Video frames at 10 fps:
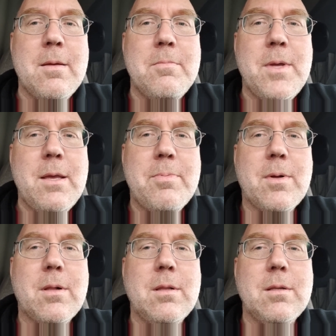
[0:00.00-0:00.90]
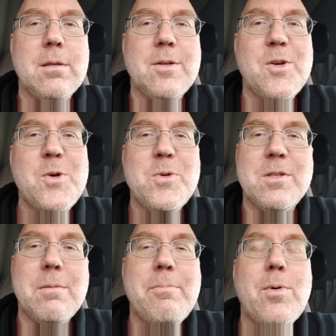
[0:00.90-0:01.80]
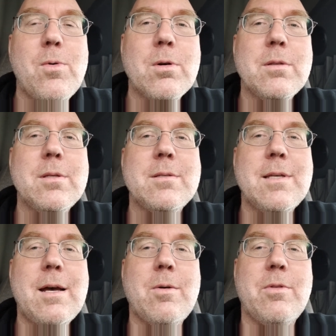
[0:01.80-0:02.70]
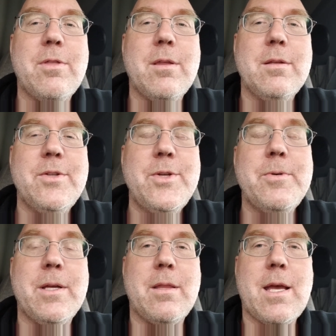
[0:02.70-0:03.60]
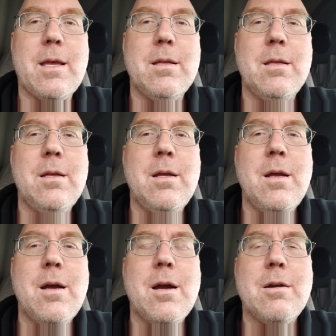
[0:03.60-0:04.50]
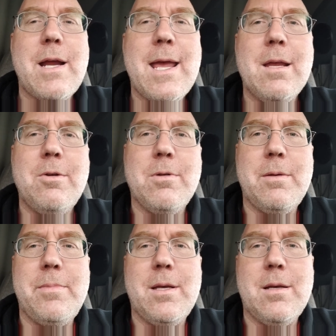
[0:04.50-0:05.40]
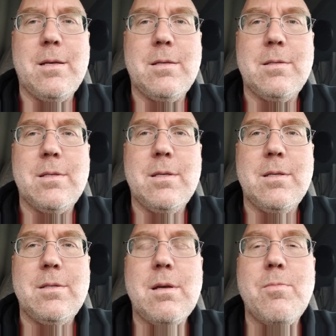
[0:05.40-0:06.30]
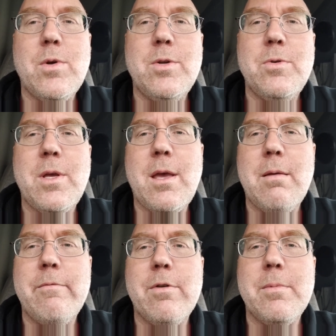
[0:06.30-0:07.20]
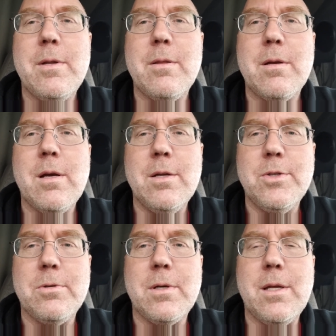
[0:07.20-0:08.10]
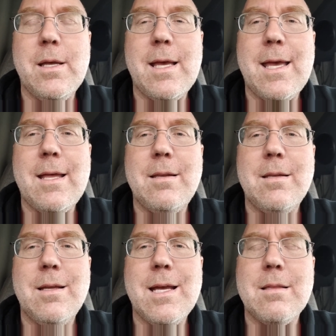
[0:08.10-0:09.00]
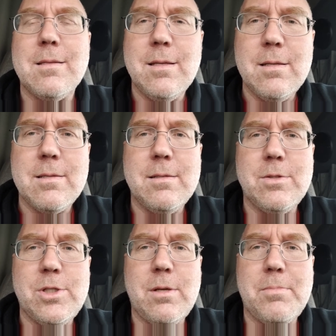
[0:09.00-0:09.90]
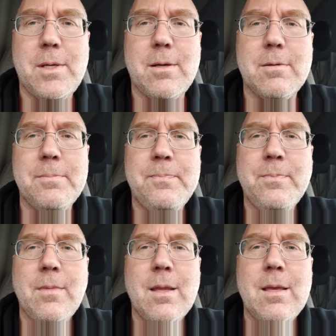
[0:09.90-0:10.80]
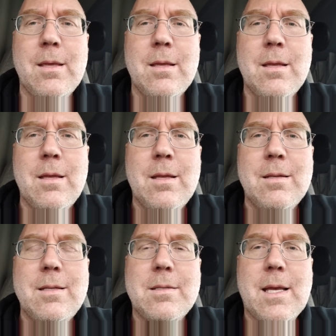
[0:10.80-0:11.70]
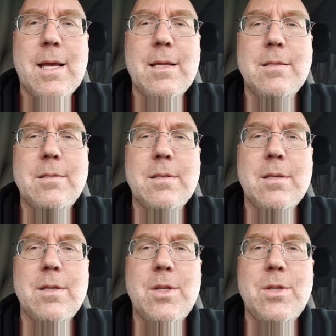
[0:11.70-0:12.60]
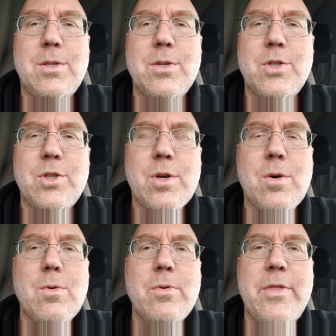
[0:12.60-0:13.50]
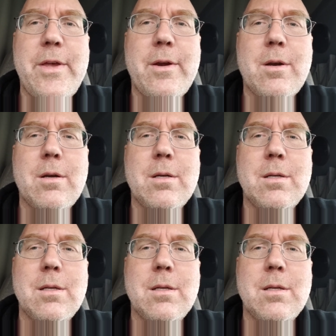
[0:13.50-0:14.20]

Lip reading: People who support the South doing that are angry because someone who came from another country and got citizenship here decides to show their